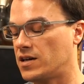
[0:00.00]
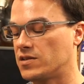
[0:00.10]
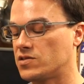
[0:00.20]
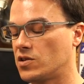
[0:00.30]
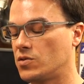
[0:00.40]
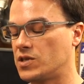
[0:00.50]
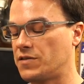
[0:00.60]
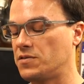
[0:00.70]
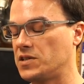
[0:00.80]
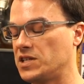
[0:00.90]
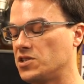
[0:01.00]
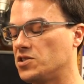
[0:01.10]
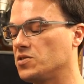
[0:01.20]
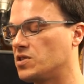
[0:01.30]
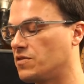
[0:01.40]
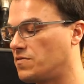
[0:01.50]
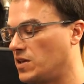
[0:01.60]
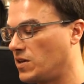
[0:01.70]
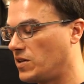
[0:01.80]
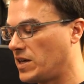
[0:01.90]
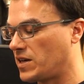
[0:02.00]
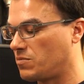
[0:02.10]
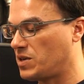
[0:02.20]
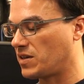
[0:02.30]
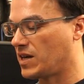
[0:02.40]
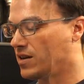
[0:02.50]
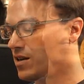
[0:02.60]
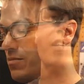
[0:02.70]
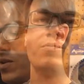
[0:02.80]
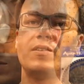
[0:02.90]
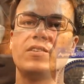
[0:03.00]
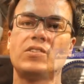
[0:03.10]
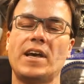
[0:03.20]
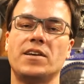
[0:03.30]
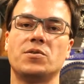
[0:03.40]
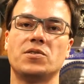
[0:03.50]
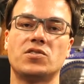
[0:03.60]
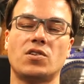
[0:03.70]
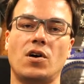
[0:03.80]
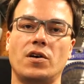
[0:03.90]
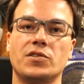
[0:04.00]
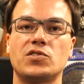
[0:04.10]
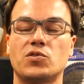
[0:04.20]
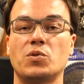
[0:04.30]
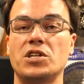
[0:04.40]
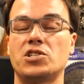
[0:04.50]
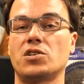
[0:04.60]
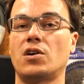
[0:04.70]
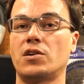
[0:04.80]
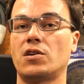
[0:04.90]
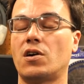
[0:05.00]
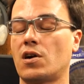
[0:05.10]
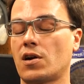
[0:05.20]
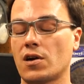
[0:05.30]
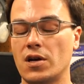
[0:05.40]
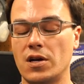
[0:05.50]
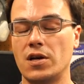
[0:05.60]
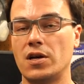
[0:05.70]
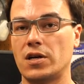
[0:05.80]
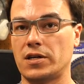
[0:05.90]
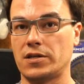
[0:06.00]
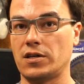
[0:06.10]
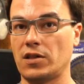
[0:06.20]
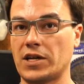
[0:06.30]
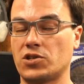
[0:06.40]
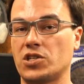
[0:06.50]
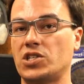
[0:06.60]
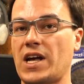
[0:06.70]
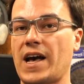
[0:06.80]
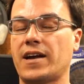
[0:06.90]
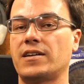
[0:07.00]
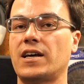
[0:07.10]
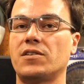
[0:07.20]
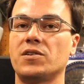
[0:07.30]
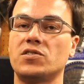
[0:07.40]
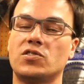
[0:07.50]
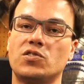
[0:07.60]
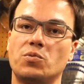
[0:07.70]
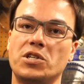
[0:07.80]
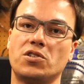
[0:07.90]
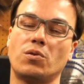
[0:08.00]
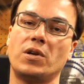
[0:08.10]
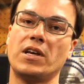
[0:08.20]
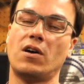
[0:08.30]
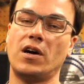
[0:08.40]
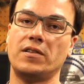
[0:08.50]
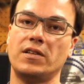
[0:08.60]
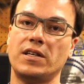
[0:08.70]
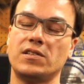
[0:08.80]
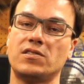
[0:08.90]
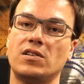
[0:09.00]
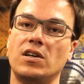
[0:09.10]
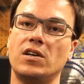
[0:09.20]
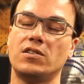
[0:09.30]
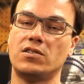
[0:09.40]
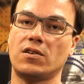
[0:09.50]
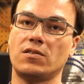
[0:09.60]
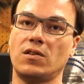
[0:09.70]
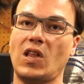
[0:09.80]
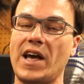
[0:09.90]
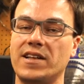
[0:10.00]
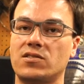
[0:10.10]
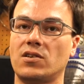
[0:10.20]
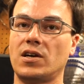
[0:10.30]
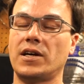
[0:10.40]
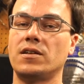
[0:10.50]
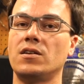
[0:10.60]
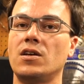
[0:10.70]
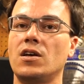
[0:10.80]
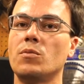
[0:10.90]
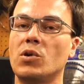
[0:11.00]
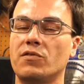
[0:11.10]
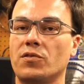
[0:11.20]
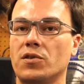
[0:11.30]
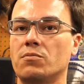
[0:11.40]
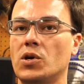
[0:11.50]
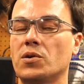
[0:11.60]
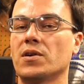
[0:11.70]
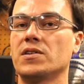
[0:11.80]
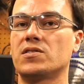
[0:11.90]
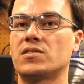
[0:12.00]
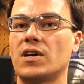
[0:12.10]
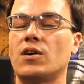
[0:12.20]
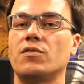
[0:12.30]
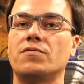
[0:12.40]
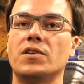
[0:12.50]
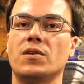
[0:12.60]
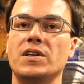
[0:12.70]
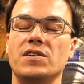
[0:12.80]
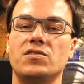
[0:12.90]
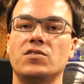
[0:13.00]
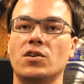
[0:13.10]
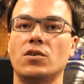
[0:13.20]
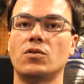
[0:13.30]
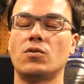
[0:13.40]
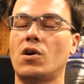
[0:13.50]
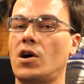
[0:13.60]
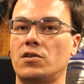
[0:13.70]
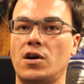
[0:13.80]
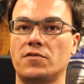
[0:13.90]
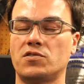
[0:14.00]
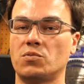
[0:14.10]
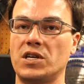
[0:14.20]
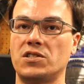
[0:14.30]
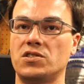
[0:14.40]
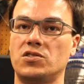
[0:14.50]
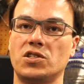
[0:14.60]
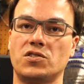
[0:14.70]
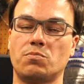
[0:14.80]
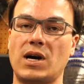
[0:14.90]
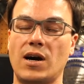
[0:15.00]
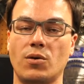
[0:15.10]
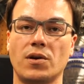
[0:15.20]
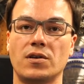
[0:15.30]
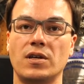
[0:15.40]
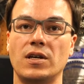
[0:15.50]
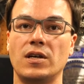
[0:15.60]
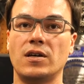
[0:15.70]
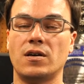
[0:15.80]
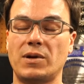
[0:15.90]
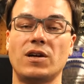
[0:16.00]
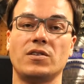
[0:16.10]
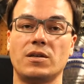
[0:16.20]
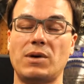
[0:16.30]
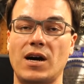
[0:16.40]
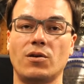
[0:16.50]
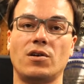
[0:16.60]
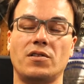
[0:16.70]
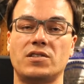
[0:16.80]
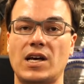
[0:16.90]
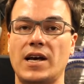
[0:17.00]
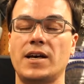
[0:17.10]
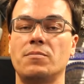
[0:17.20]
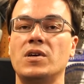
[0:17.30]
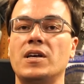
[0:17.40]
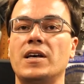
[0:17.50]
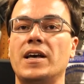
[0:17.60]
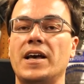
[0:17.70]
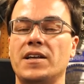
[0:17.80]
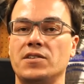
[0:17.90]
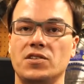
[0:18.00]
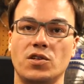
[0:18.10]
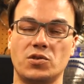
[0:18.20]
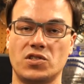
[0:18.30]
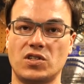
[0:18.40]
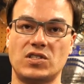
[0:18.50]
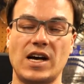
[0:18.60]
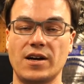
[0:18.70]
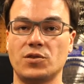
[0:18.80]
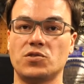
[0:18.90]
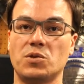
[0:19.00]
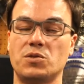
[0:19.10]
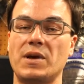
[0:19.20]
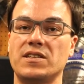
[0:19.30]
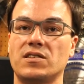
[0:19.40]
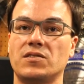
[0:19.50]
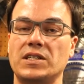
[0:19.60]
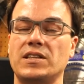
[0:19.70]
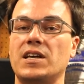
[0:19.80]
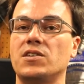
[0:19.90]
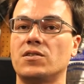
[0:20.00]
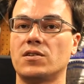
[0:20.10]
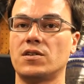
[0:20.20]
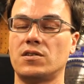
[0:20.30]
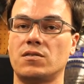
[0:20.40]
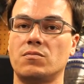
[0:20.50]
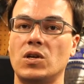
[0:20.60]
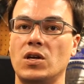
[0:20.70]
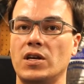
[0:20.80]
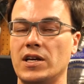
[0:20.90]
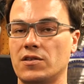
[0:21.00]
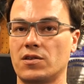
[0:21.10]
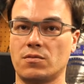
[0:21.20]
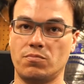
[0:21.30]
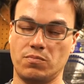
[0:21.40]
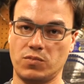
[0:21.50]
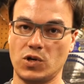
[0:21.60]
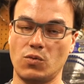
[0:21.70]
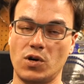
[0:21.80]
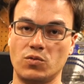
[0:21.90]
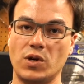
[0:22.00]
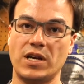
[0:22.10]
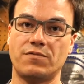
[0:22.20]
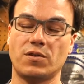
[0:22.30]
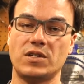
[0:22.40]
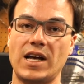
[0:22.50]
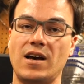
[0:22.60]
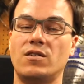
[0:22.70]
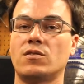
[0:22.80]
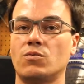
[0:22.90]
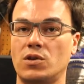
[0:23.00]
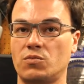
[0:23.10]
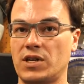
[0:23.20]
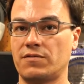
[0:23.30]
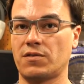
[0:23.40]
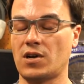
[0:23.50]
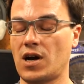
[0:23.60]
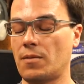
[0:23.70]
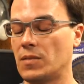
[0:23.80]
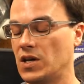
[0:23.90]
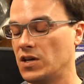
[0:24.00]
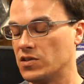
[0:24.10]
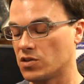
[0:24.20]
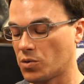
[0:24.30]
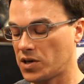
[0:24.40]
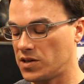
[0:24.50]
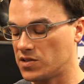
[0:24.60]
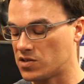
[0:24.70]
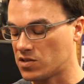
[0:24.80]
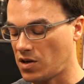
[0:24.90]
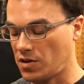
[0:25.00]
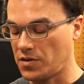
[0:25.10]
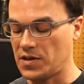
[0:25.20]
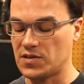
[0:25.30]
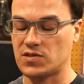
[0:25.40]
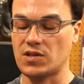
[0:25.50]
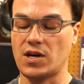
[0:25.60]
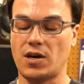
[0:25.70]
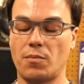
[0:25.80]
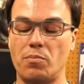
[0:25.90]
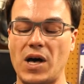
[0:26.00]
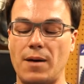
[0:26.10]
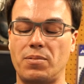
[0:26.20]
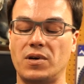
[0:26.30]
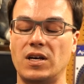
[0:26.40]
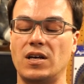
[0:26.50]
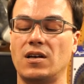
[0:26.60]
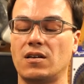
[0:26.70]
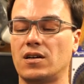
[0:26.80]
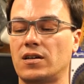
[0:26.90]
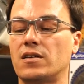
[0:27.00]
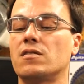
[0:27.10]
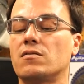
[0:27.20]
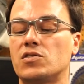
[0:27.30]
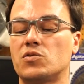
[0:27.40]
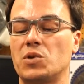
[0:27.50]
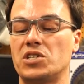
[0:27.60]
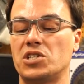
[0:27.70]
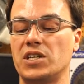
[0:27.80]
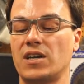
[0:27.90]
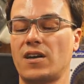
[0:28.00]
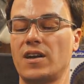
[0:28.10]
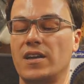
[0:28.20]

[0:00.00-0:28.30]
So definitely just use the affiliate link and pick that up. We've decided to install a switch on our electric jack. Now there is a switch already on this to turn the lights on, but for the motor itself there is no on-off switch. It's just powered, apparently powered all the time, and it's just a toggle switch basically that you're gonna either go one way for down or one way for up. So we're gonna install this BEP switch here.